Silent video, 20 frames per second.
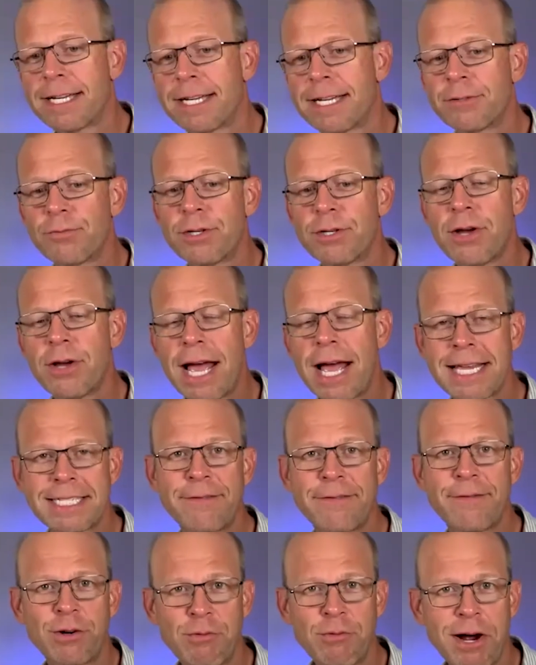because when you
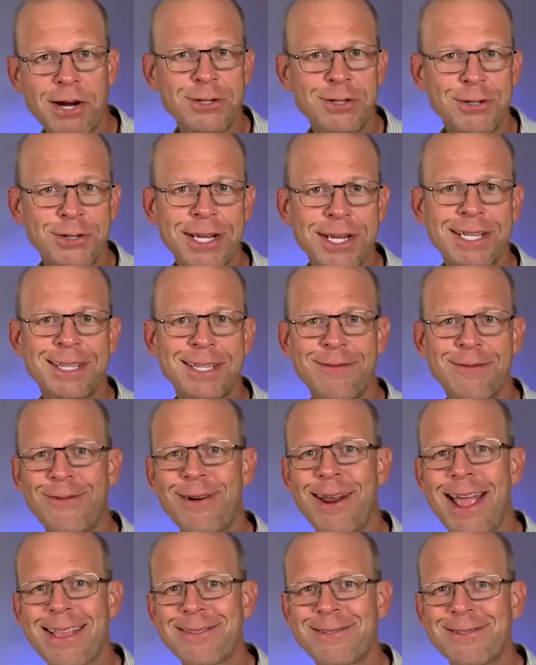ask different questions, you get
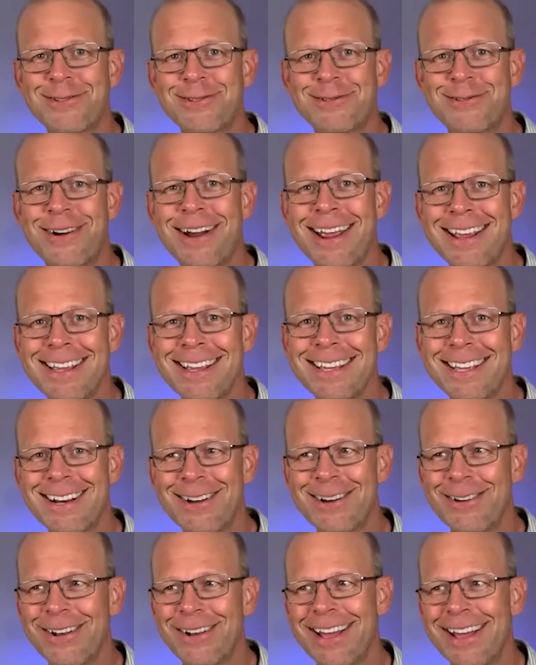different answers, right? You
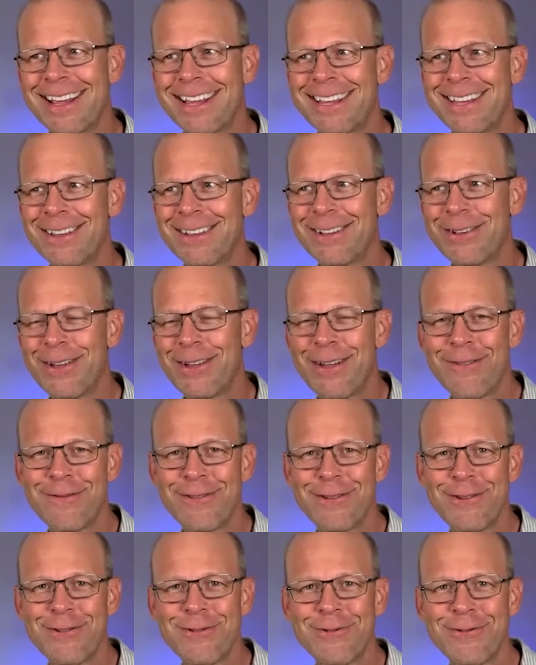know, like you, if
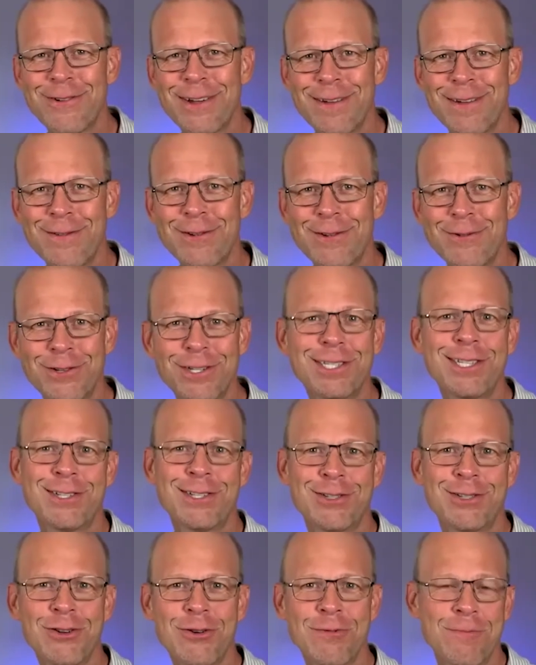you, if you just
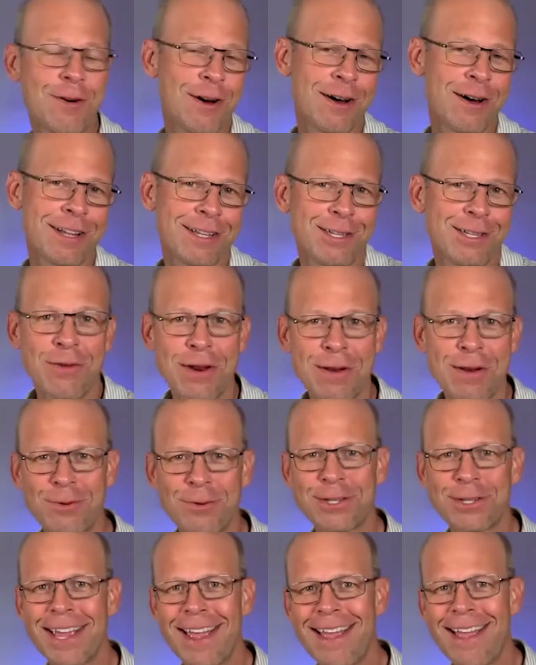assume, well, it's twenty
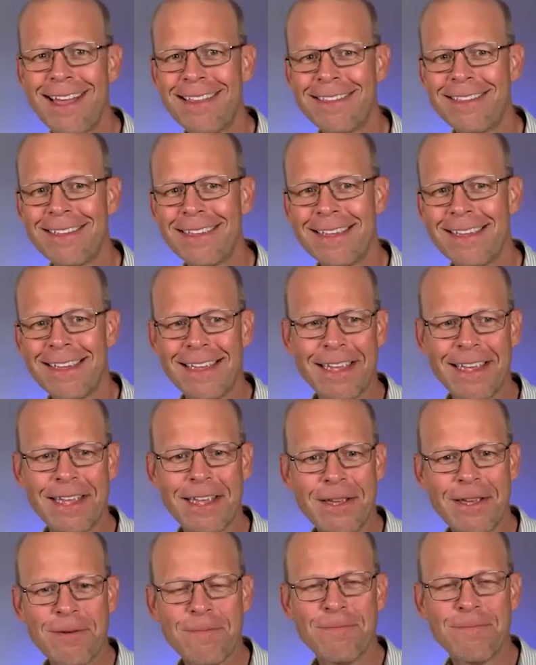percent,
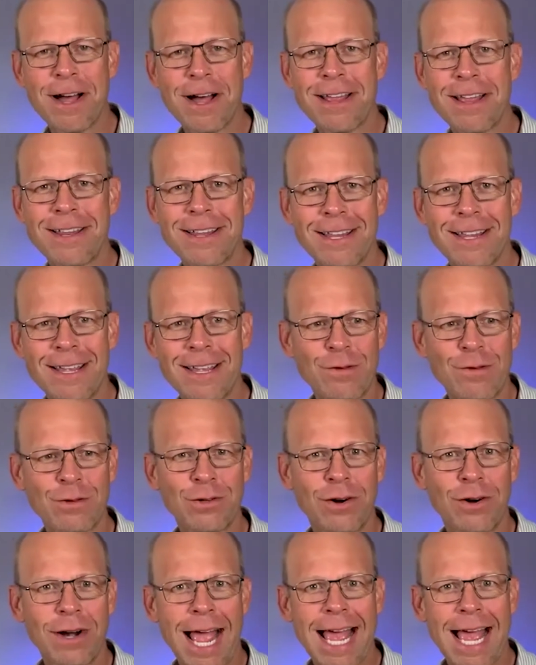but if you
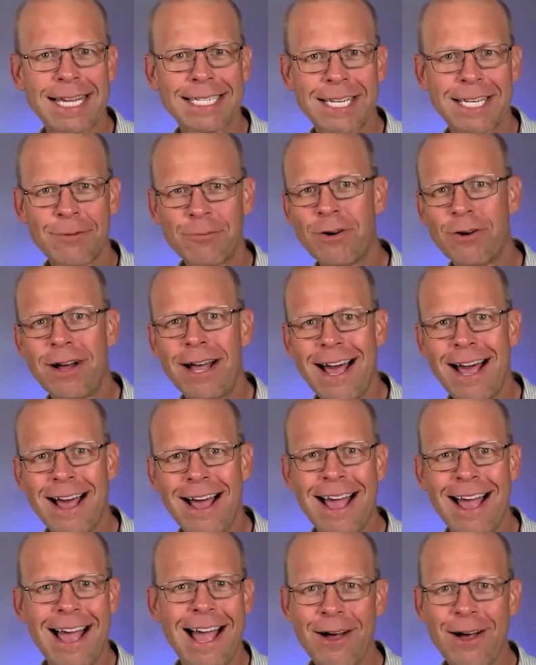start asking, well,
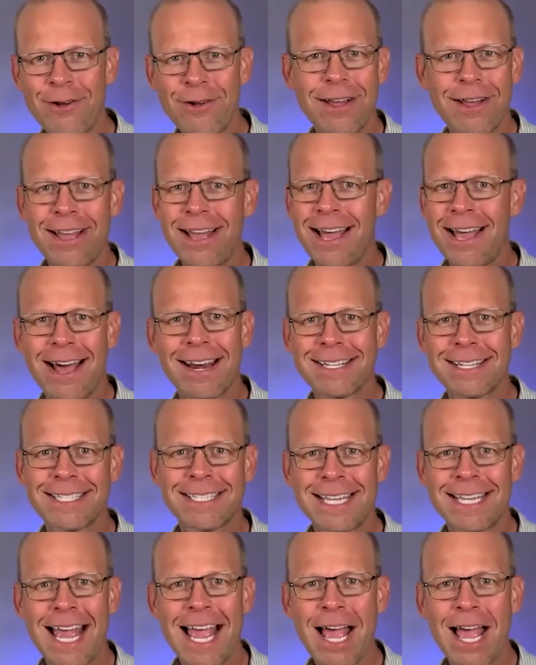how, how, how does
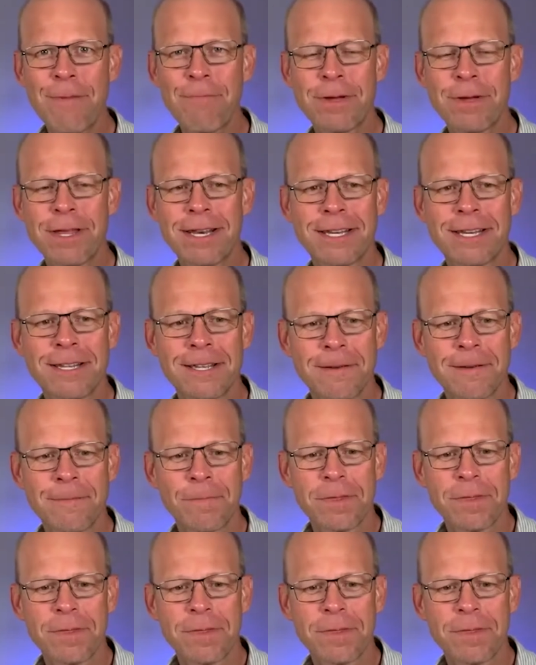this happen?